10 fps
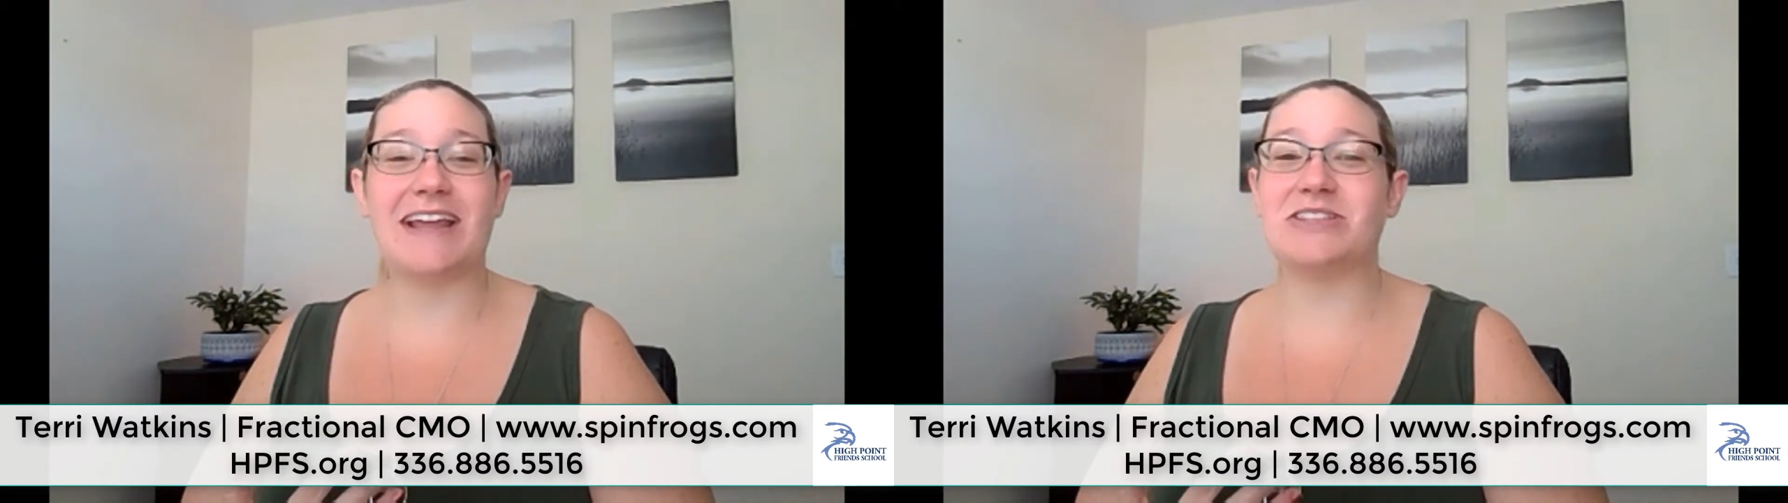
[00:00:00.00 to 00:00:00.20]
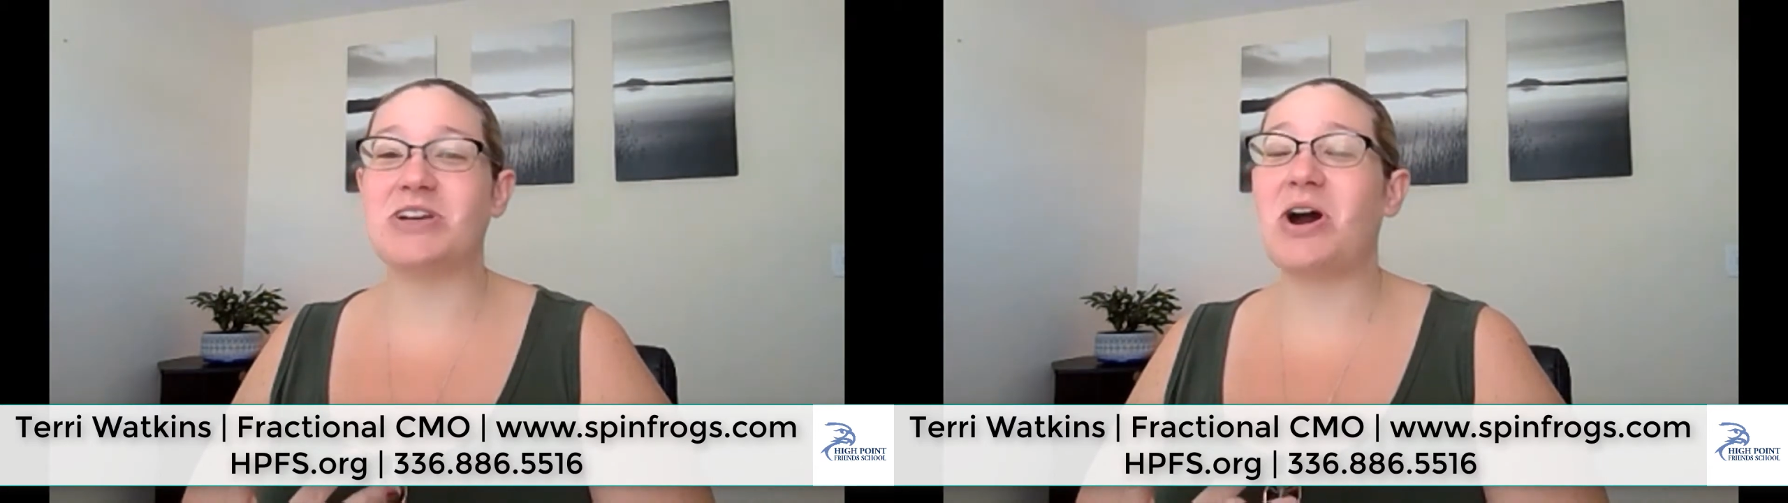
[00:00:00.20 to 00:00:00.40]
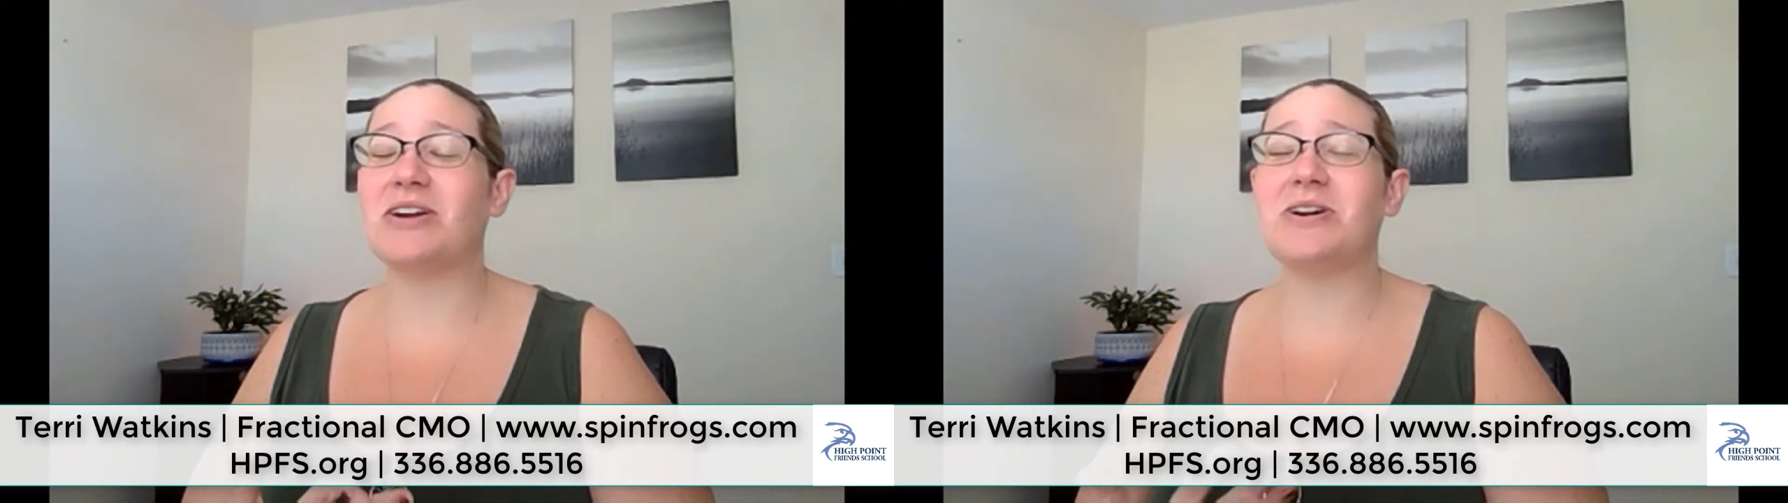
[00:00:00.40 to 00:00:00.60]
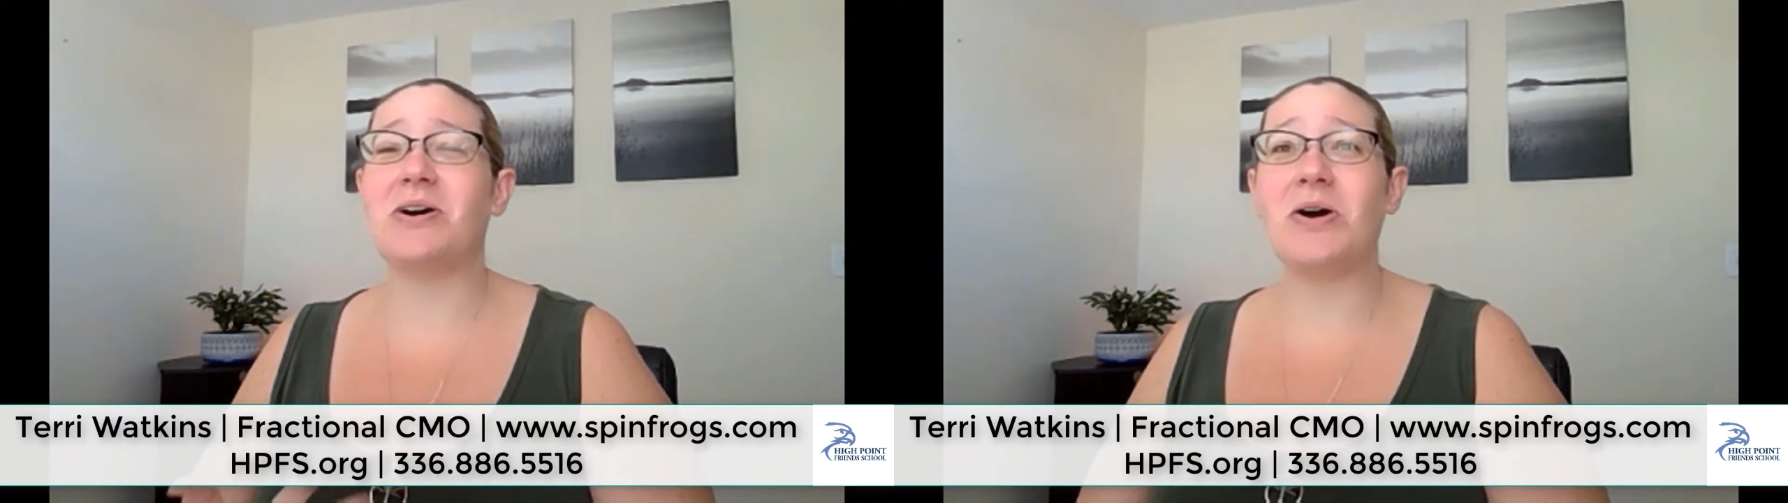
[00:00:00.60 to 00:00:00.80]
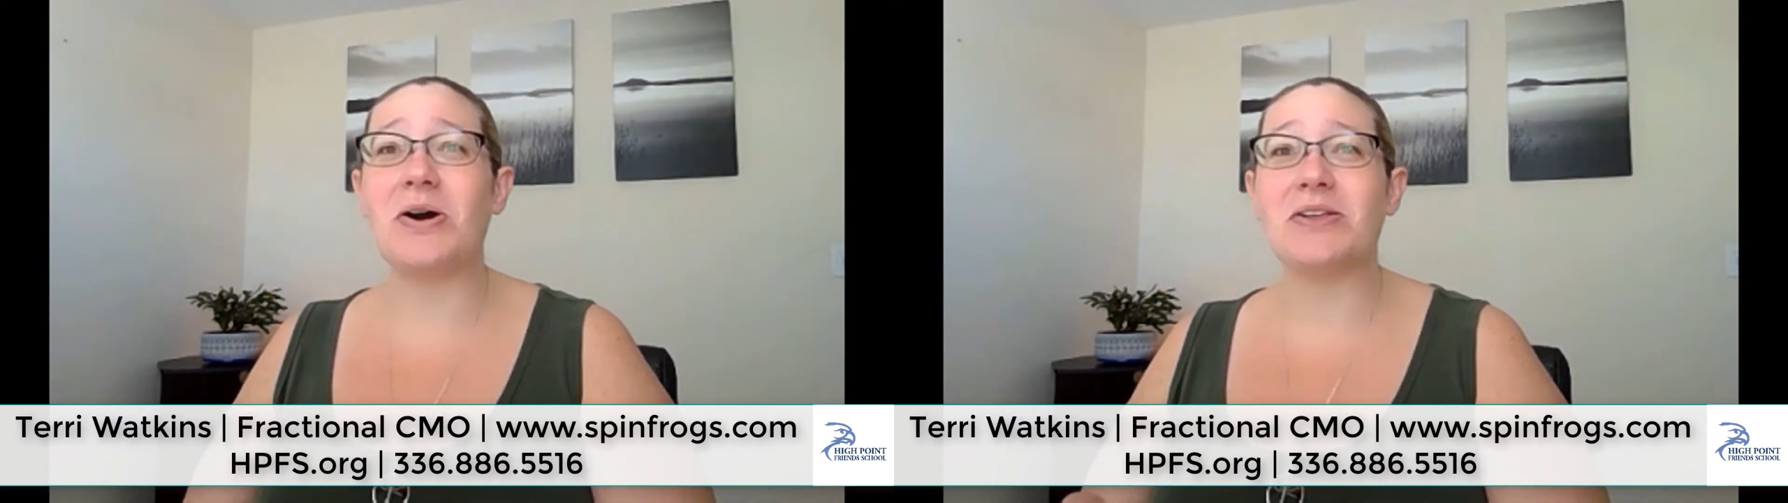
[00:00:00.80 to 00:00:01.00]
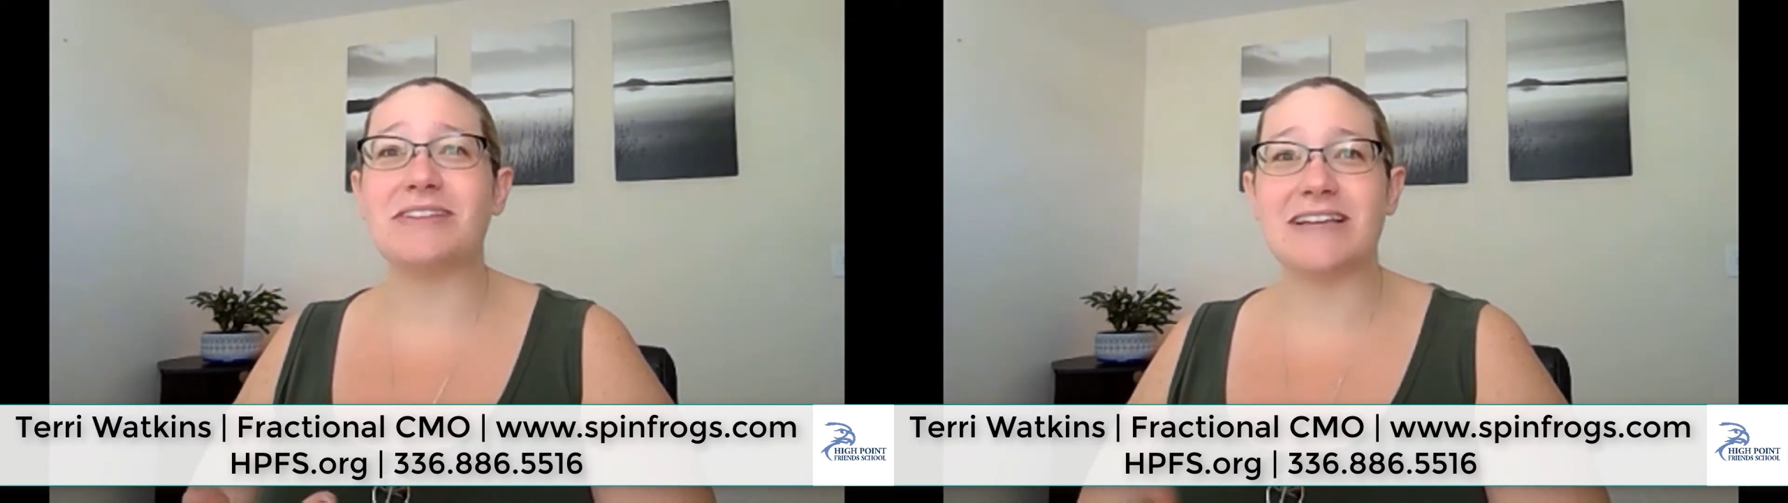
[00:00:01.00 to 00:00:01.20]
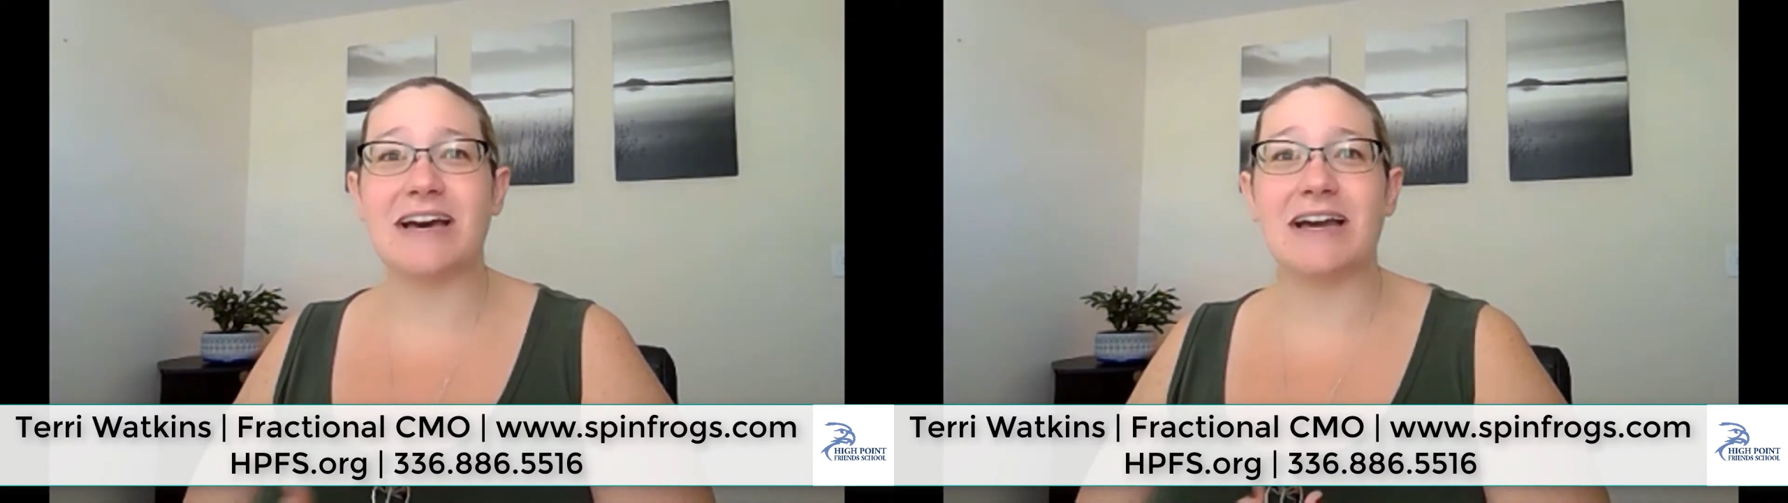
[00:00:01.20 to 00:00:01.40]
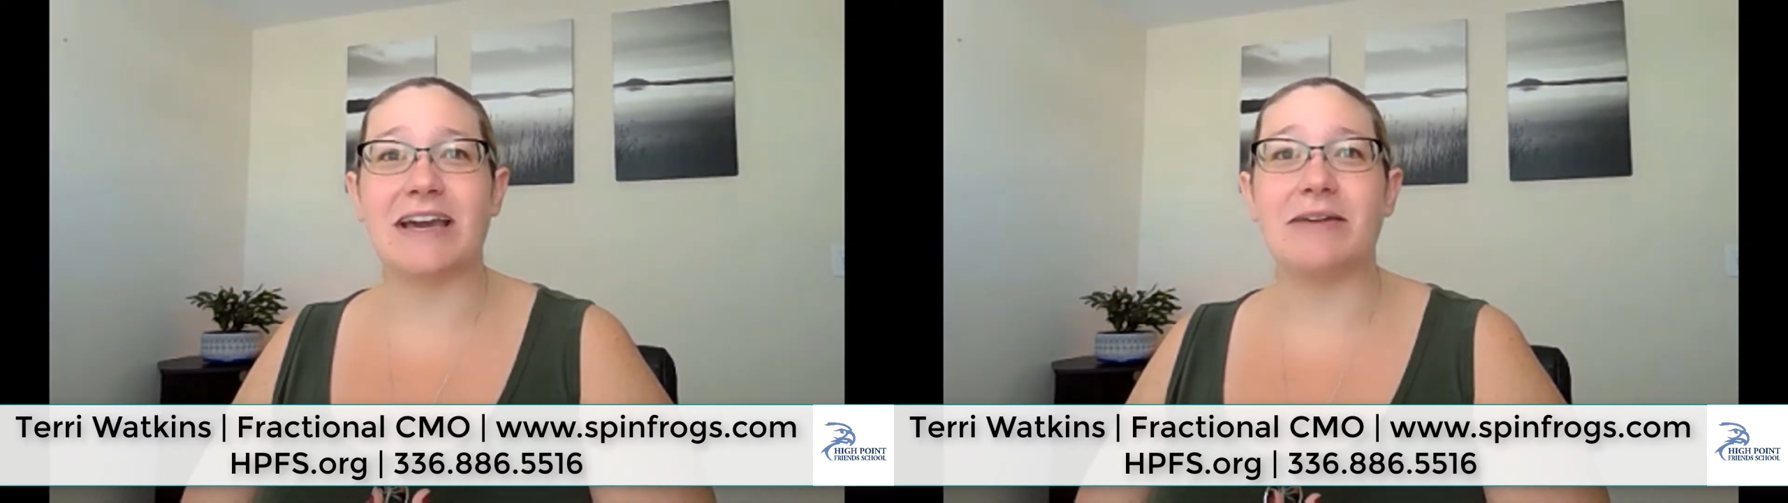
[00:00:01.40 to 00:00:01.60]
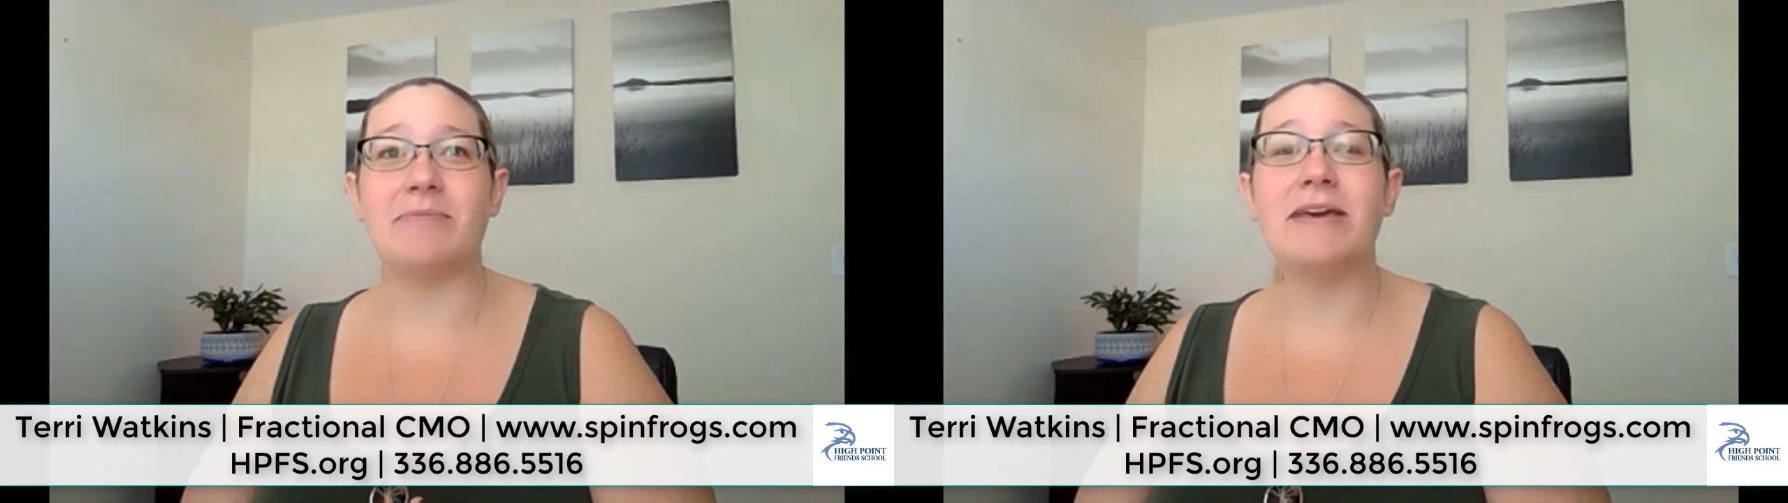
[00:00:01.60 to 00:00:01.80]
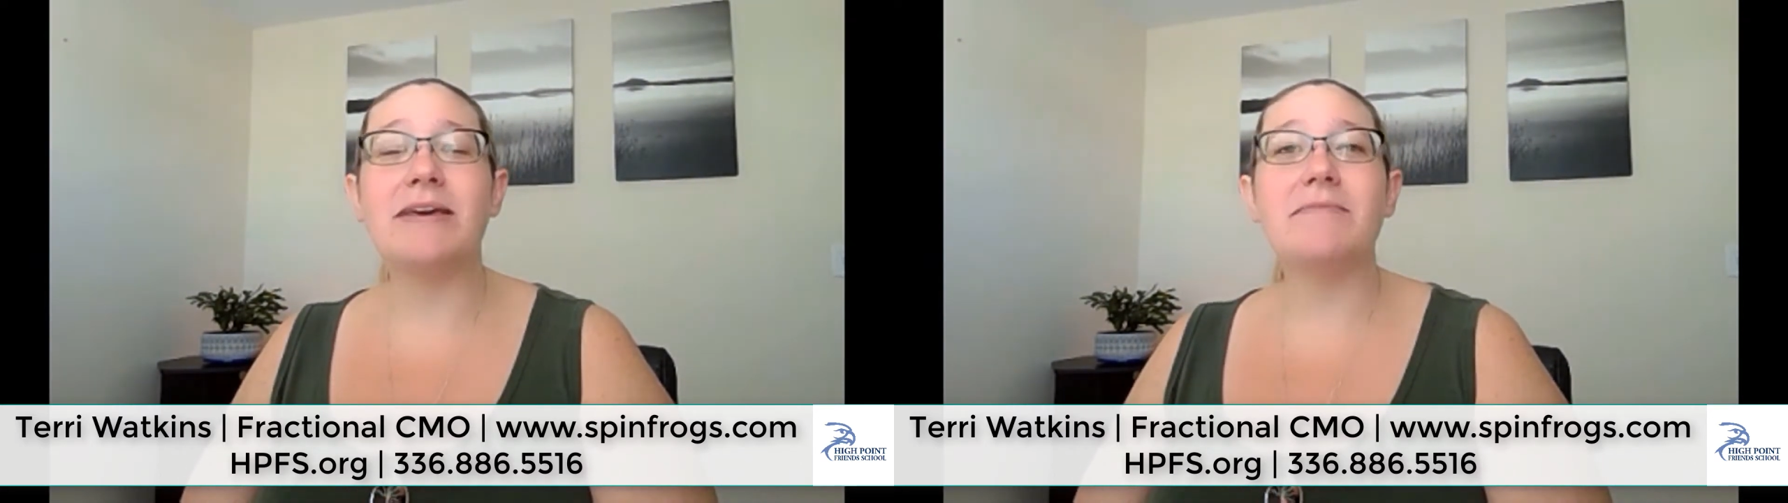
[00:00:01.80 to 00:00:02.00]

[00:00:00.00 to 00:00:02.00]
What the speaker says: I talked all the time.